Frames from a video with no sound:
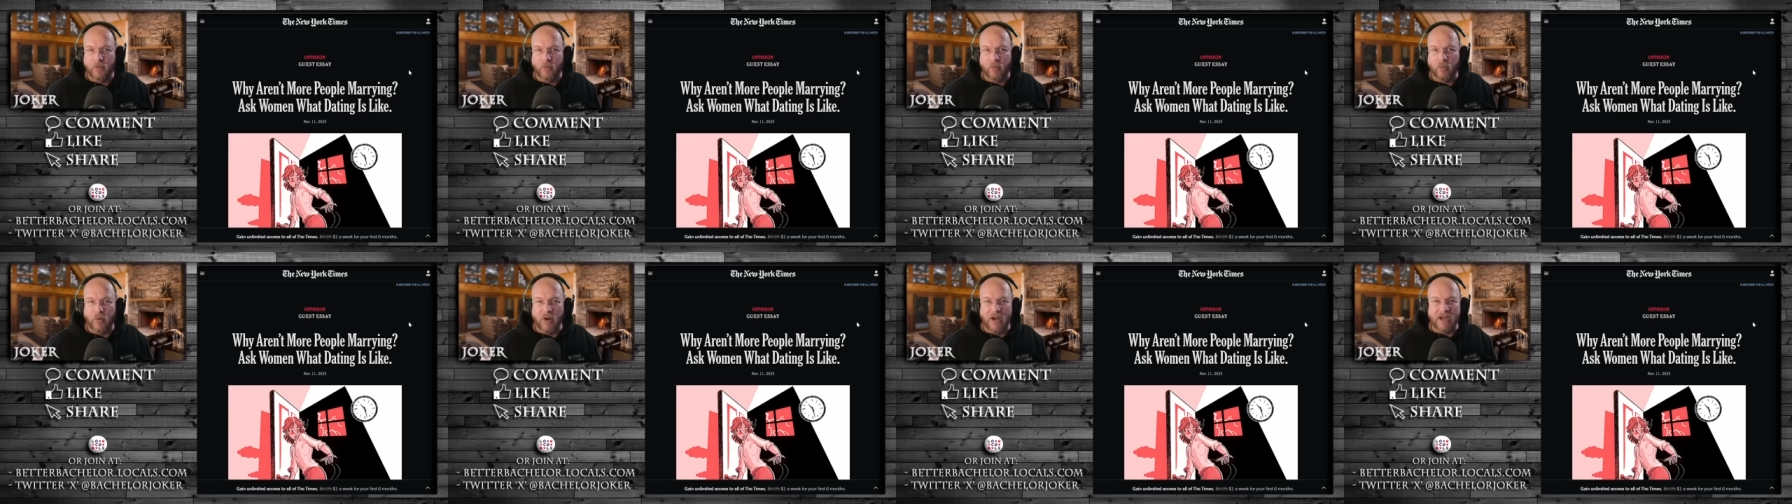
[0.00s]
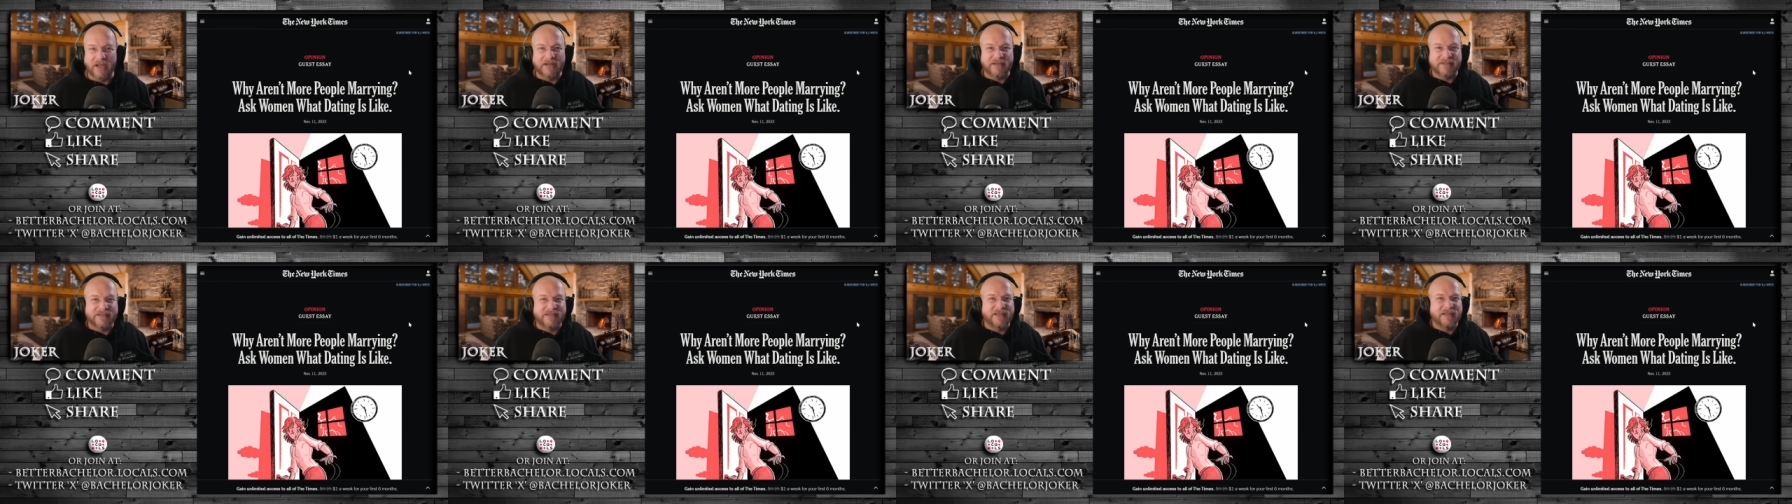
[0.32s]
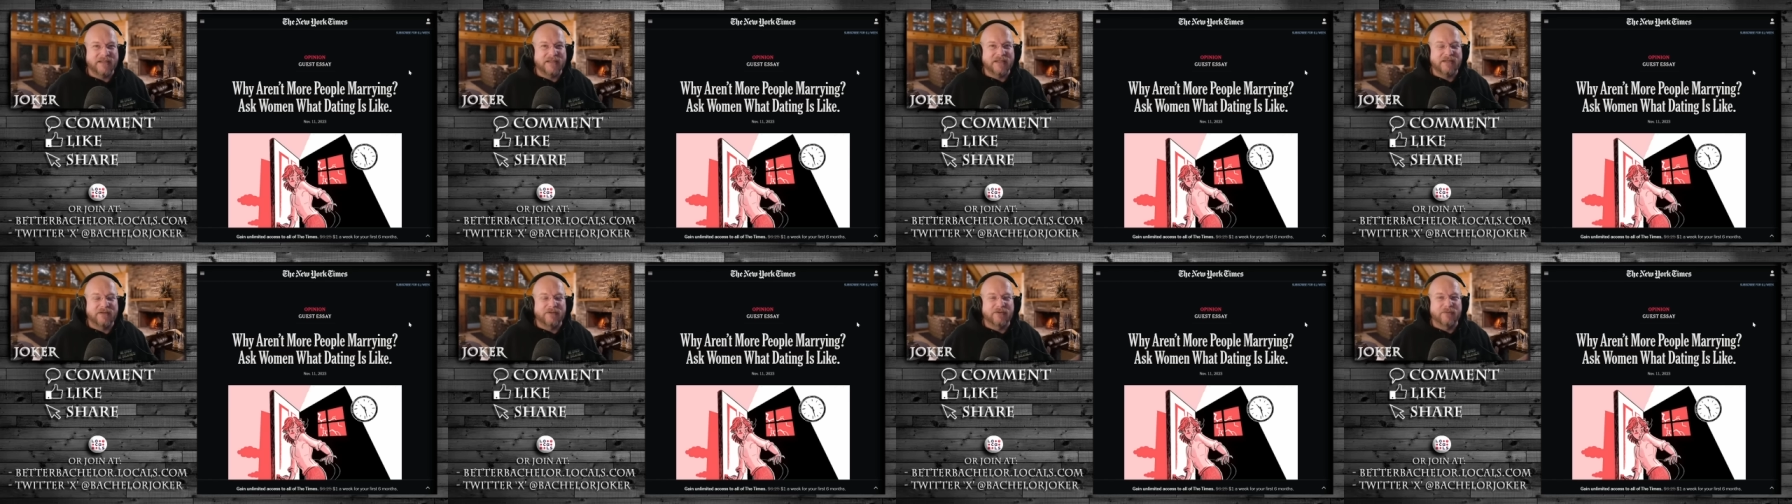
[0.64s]
Why does he
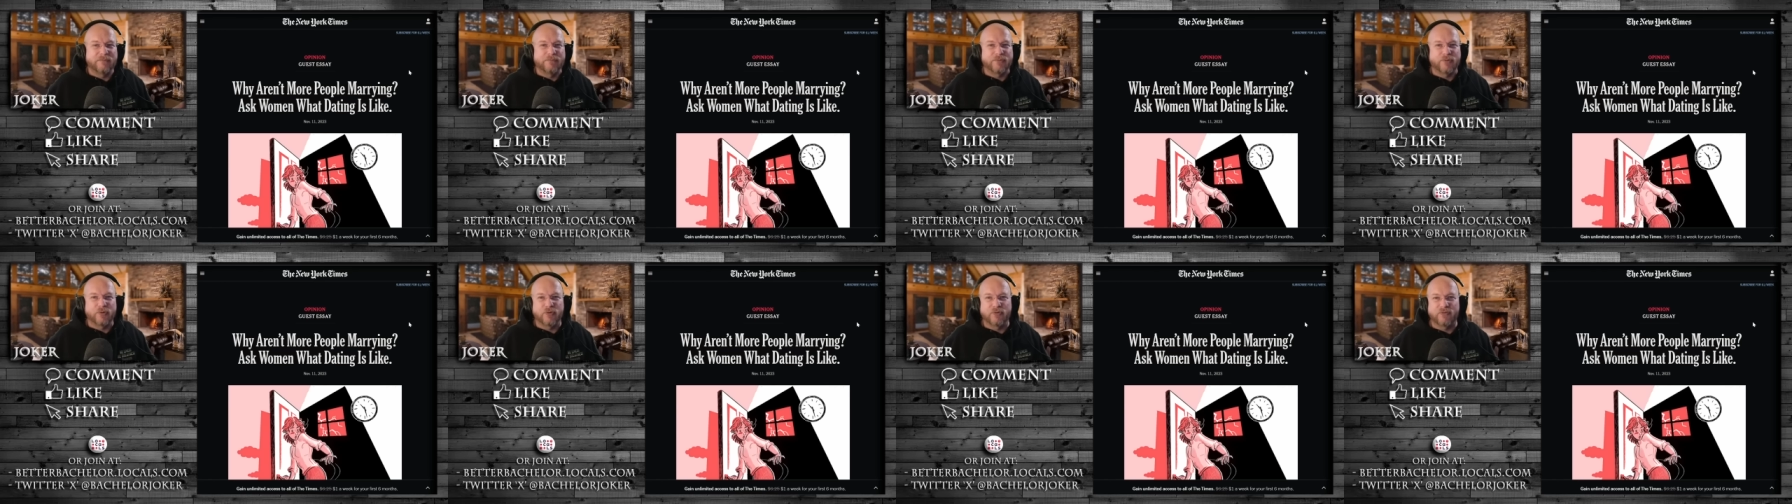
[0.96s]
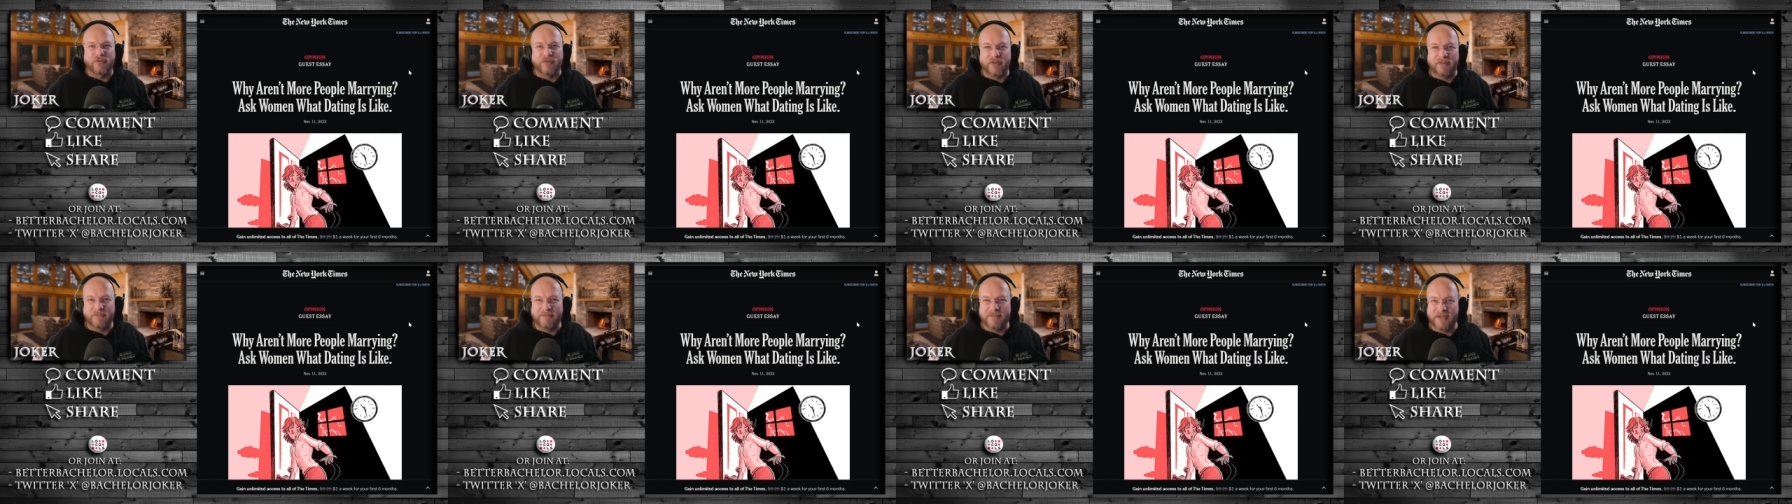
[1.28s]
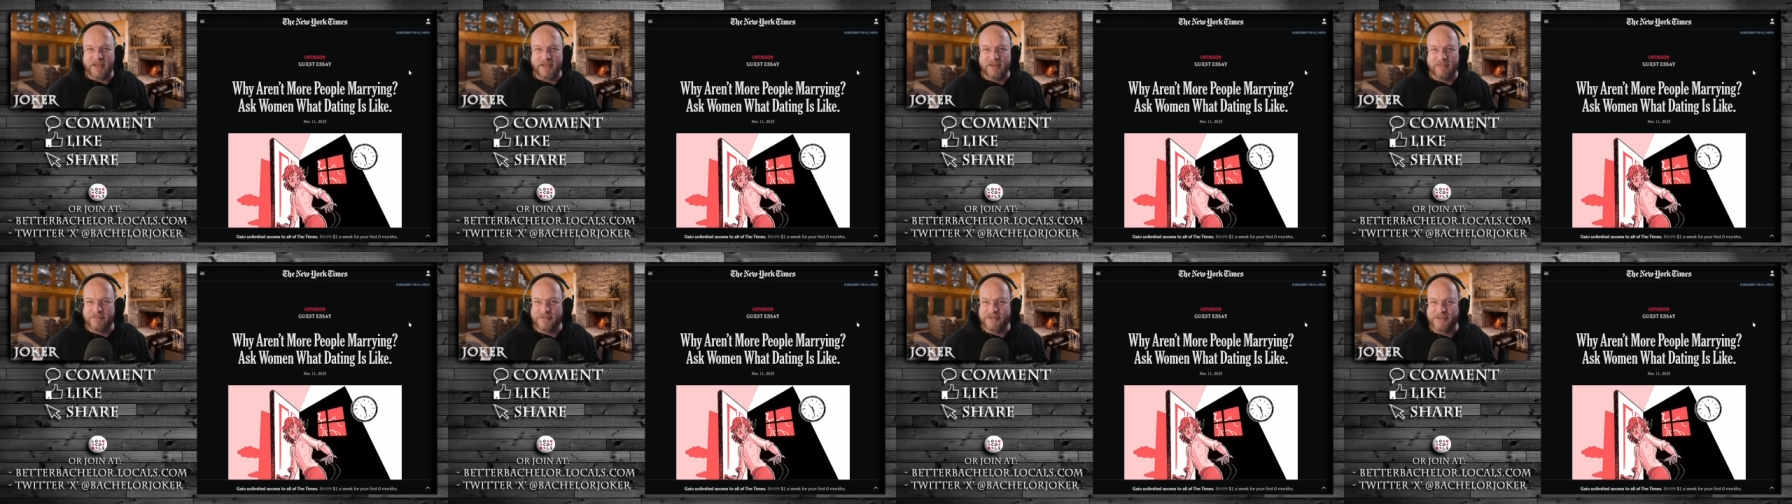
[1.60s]
need to improve
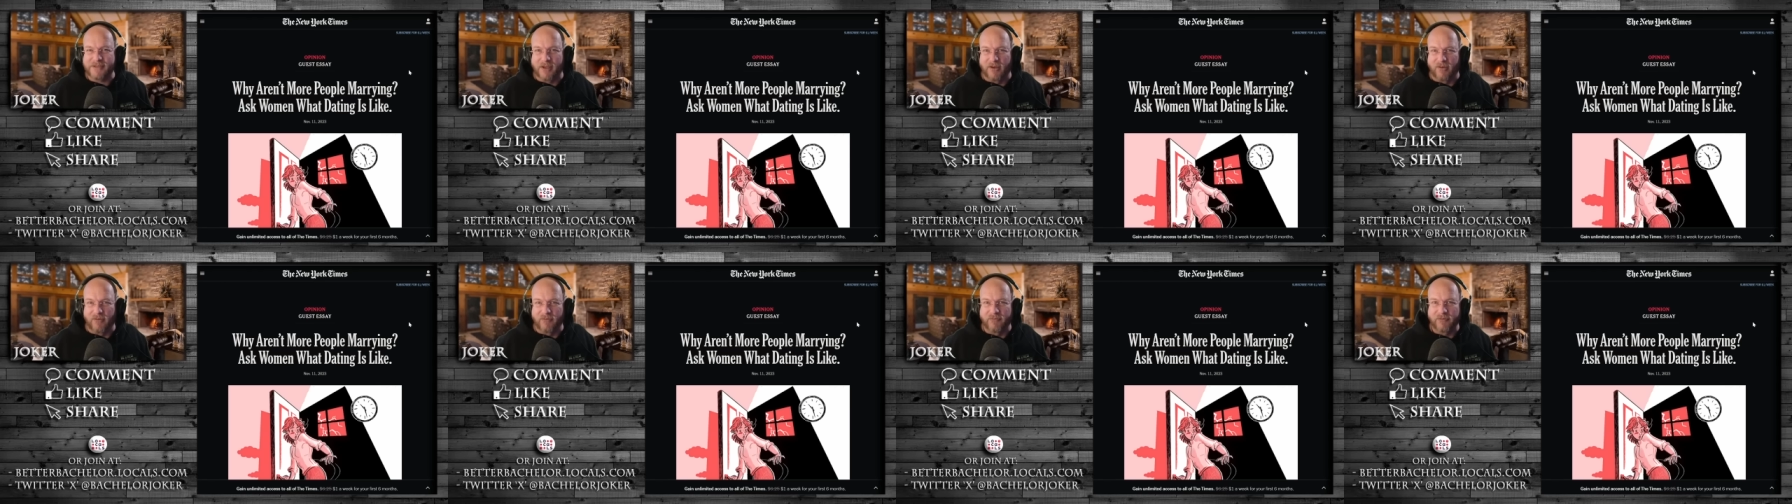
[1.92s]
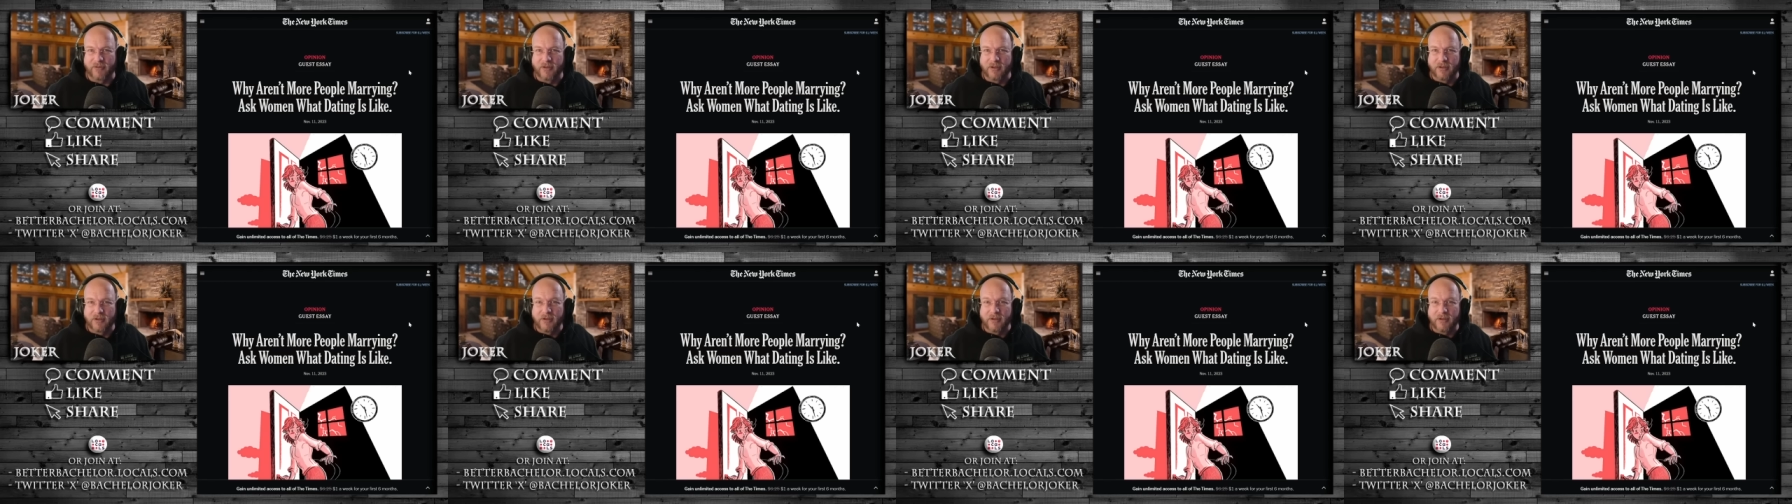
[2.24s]
himself?